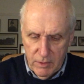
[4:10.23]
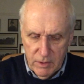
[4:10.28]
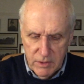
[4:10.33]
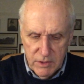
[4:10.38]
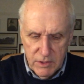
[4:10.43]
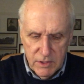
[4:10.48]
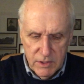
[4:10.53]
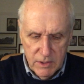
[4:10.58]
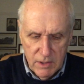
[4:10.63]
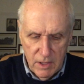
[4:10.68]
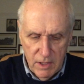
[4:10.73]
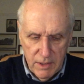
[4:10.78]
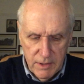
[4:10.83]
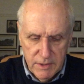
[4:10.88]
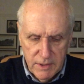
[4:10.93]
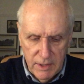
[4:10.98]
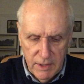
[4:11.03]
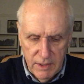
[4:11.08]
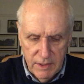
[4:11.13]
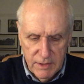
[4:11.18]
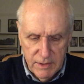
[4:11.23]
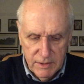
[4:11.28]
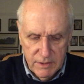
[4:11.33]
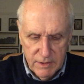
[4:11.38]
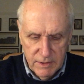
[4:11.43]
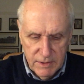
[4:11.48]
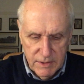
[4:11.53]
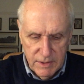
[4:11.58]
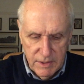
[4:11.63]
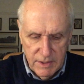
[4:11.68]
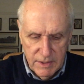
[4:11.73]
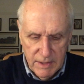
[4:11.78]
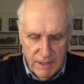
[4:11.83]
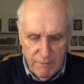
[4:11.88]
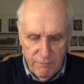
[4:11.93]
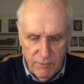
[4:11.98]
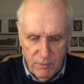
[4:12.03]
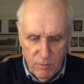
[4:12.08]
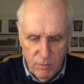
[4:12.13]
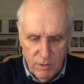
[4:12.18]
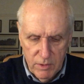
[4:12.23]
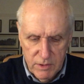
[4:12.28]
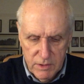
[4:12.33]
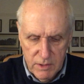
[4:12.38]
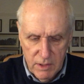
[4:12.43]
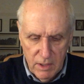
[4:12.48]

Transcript: society sees everyone's